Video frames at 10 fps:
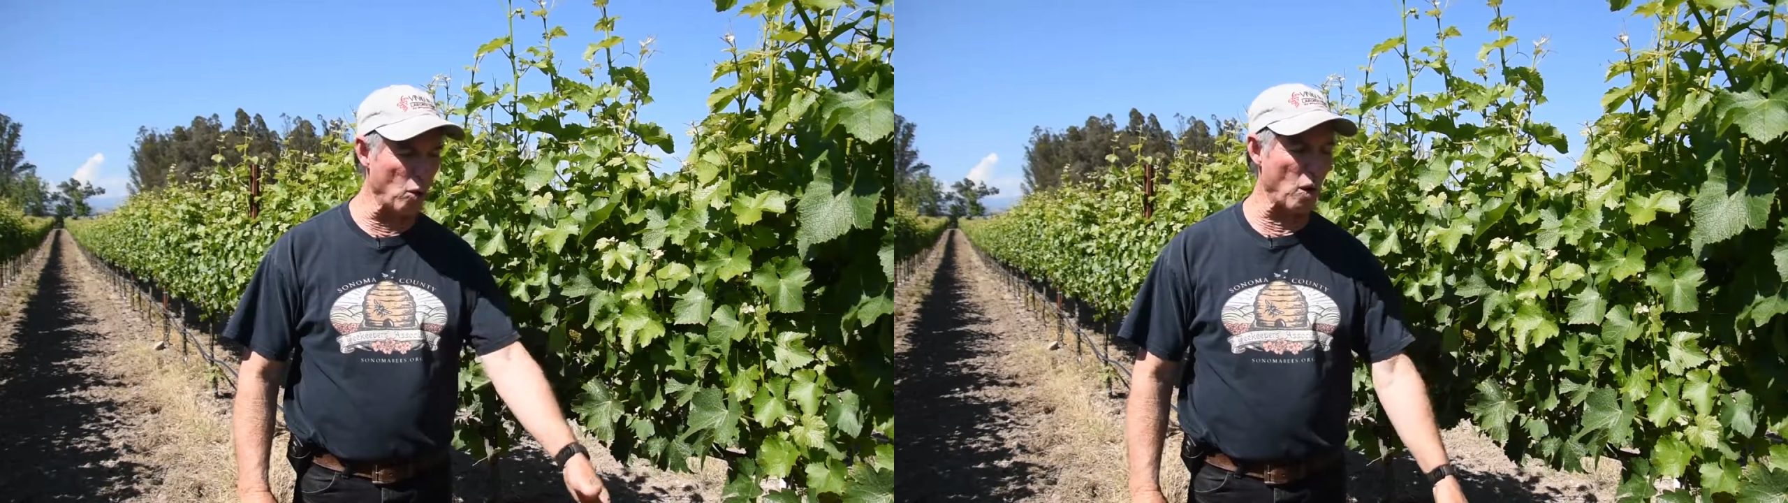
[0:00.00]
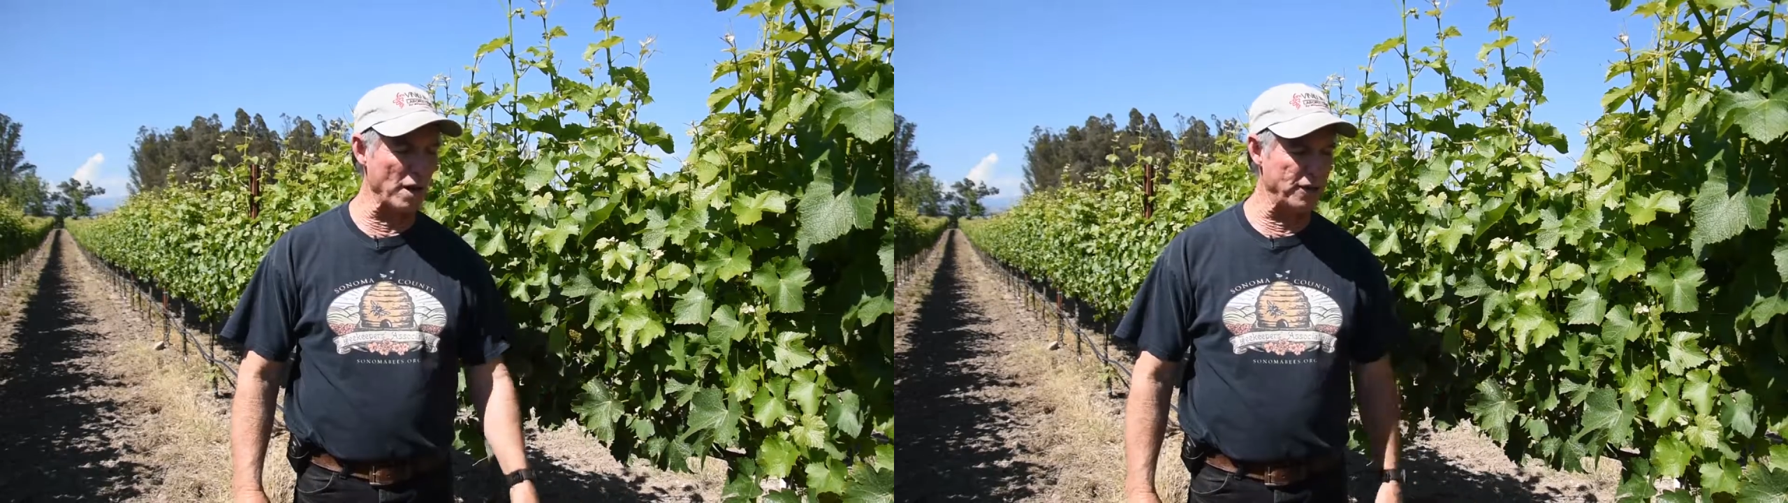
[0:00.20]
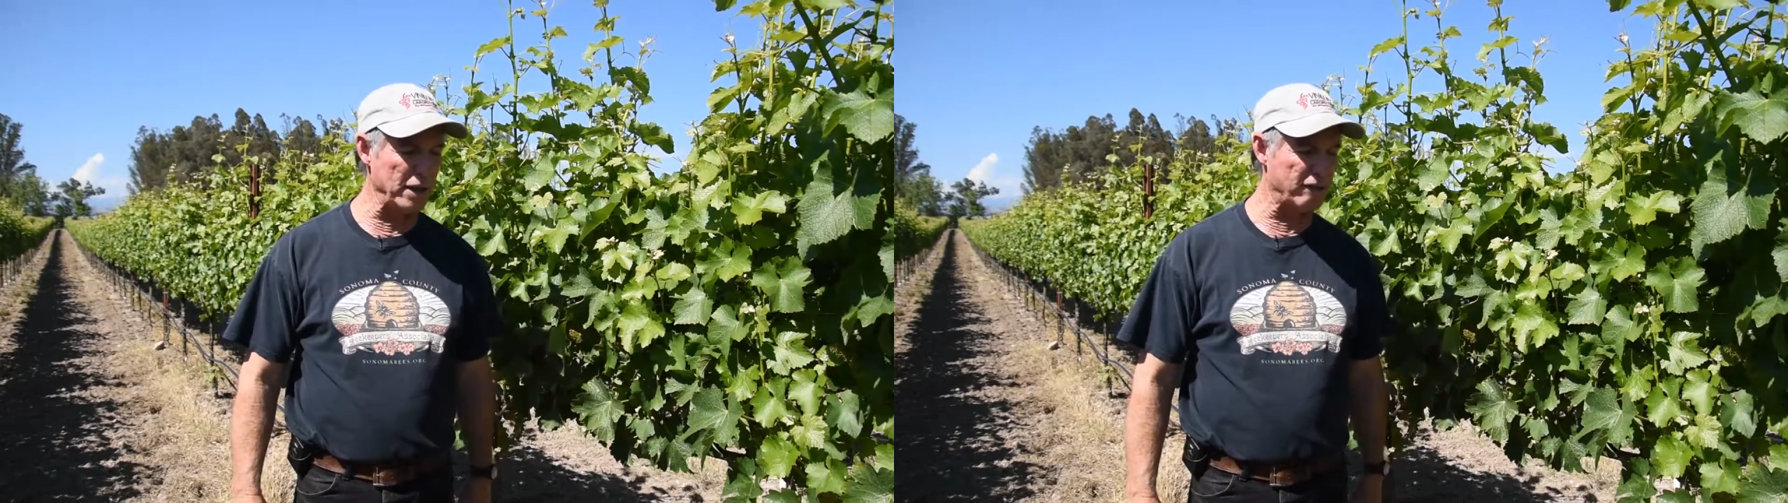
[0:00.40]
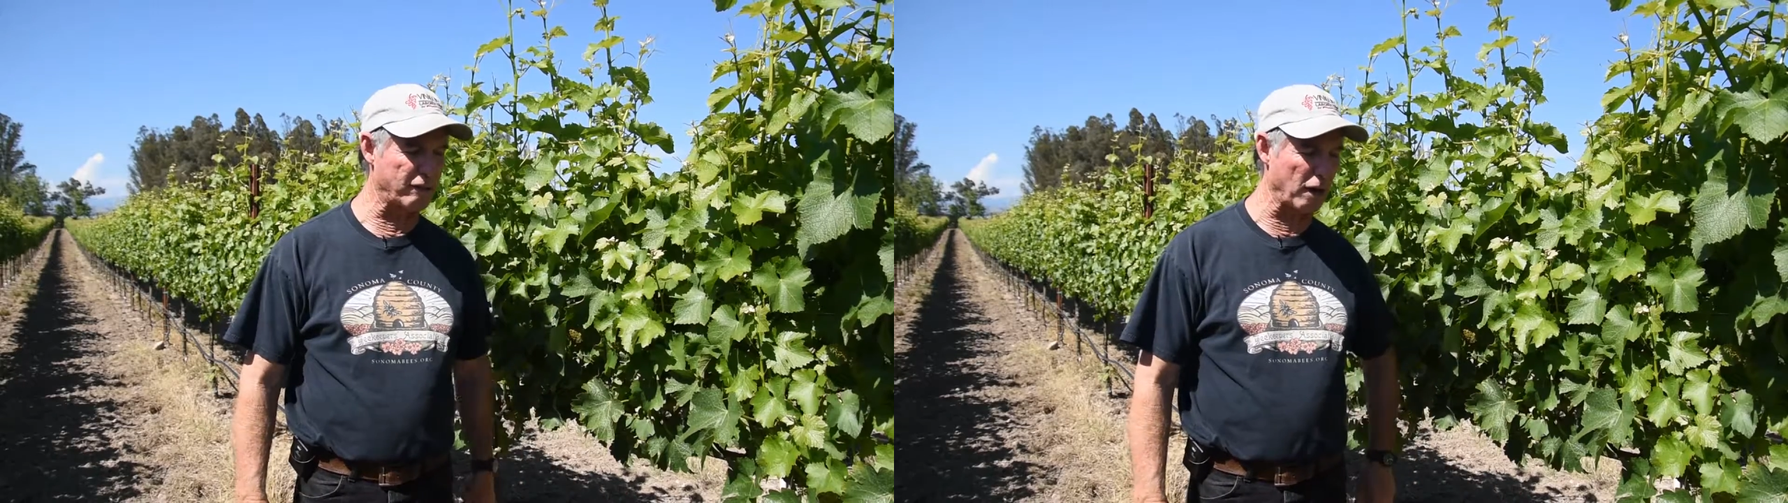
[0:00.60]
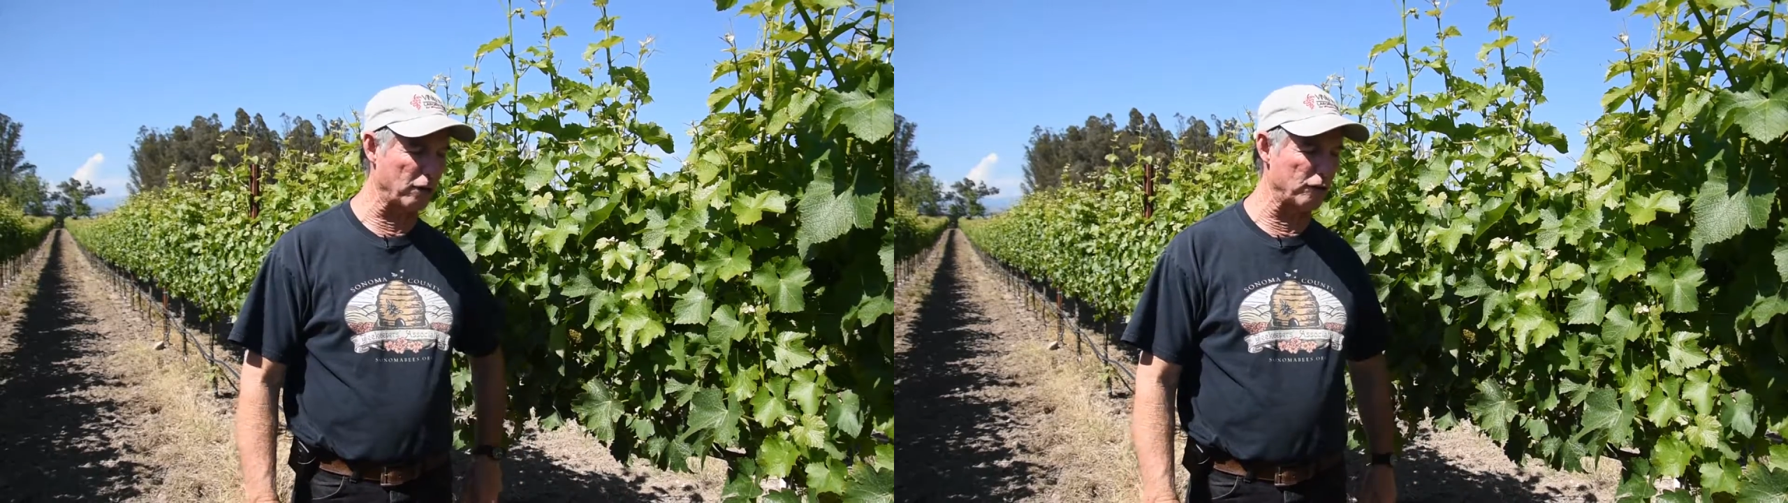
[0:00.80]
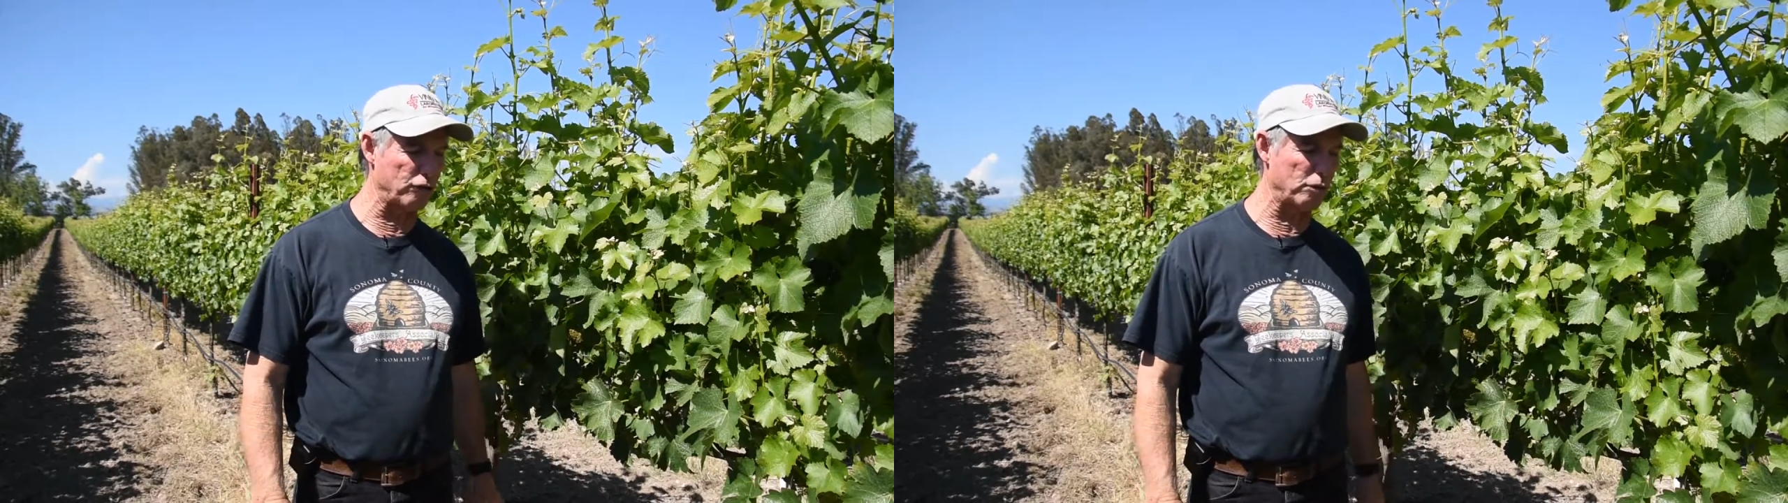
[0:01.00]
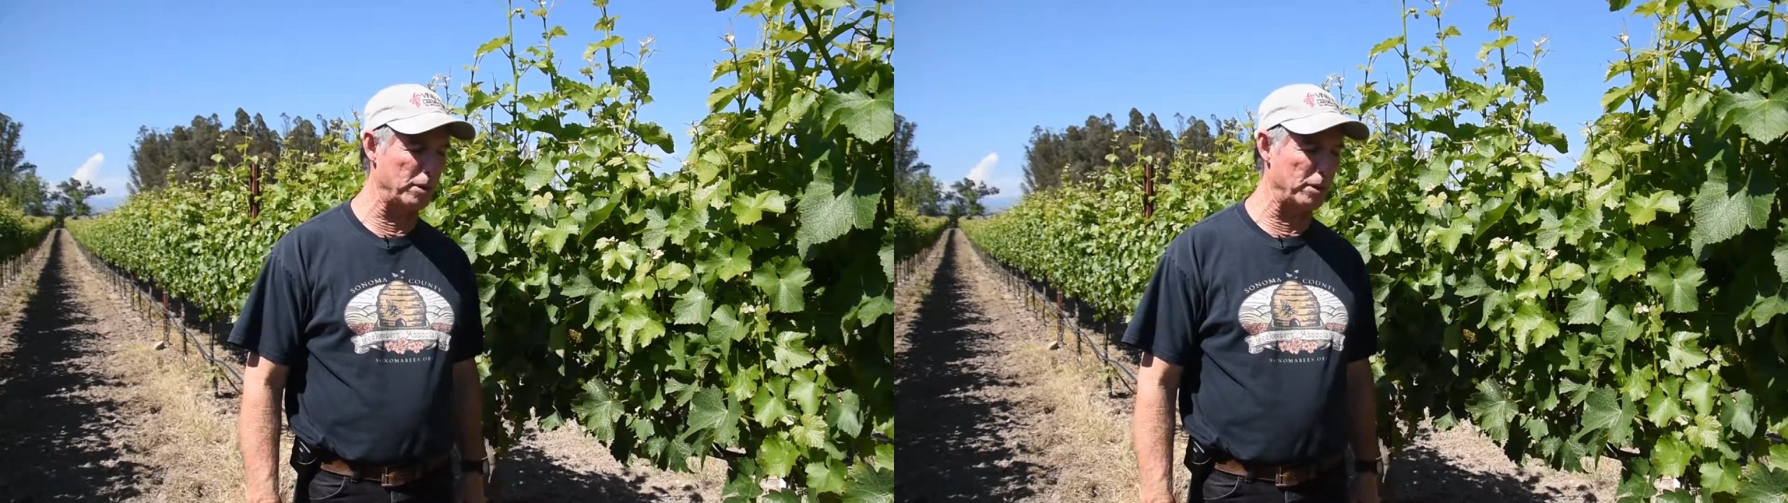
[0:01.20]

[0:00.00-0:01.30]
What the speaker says: don't want these suckers